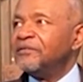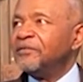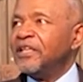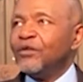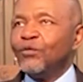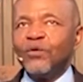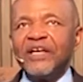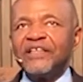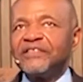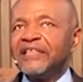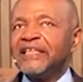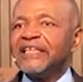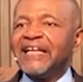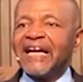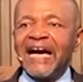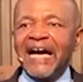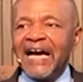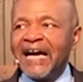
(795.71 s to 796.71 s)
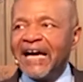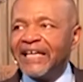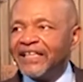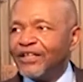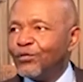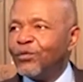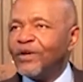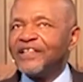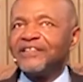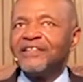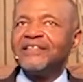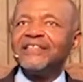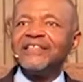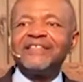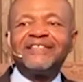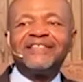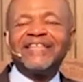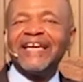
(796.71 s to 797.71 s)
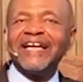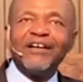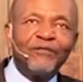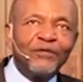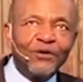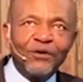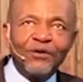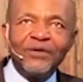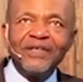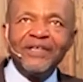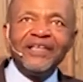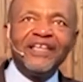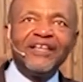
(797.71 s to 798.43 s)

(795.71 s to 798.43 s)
It wasn't God, it wasn't the devil,